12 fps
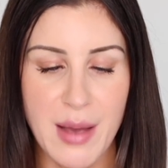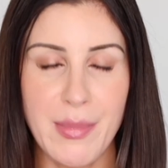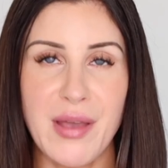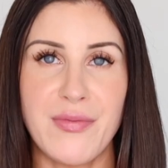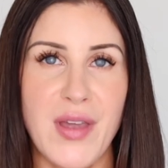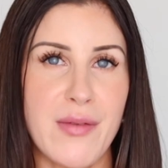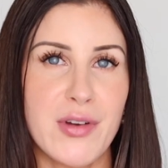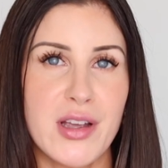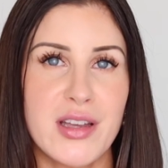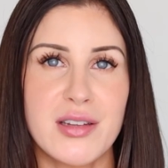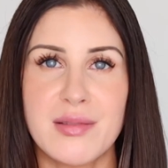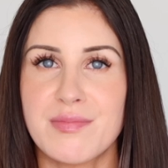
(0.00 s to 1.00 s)
My
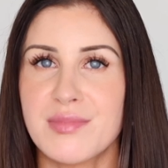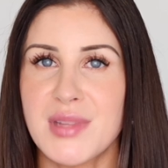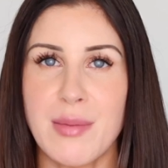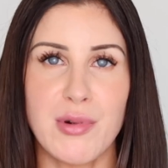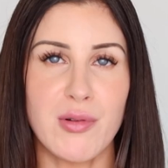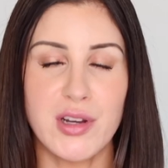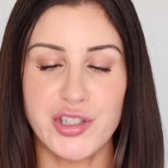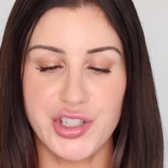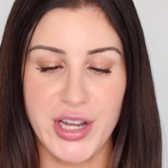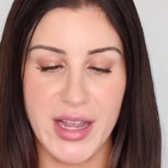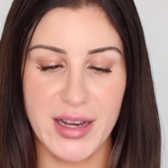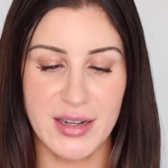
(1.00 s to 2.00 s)
favorite #1
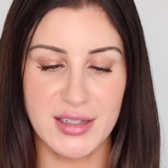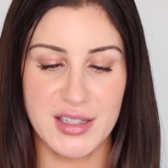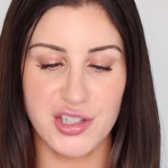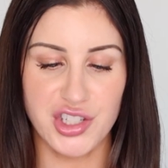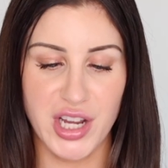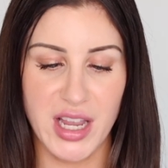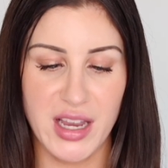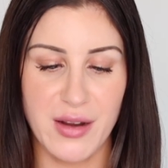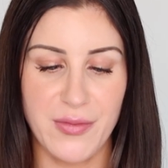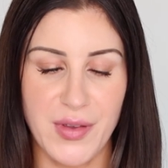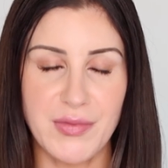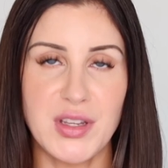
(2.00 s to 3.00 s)
shade is the
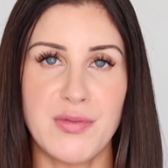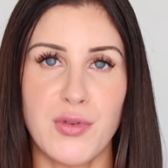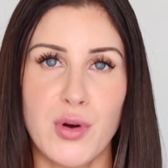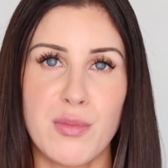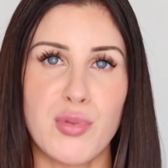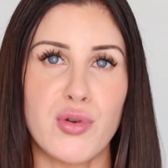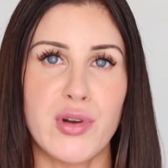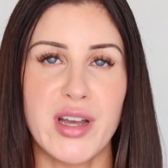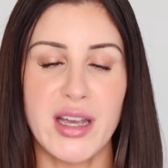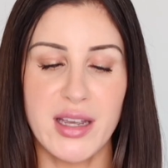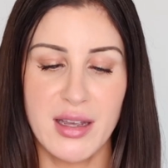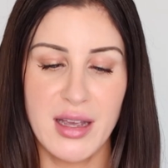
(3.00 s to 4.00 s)
shade 54
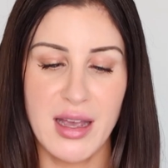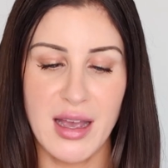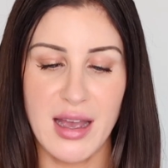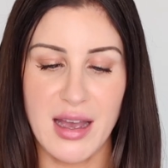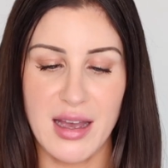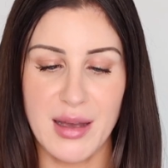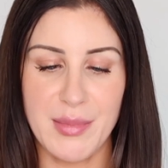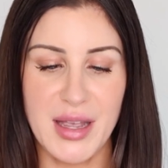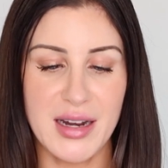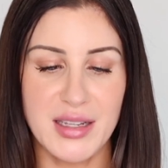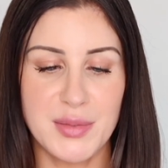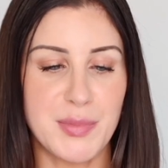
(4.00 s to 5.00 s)
Boy.
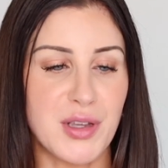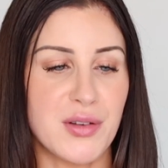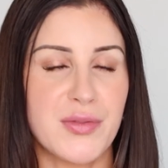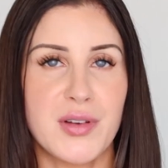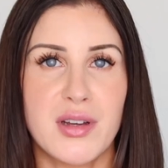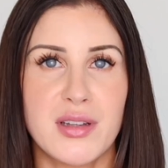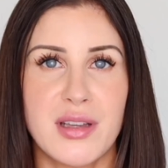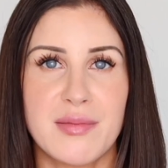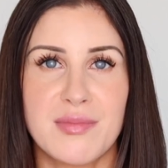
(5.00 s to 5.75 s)
It is beautiful.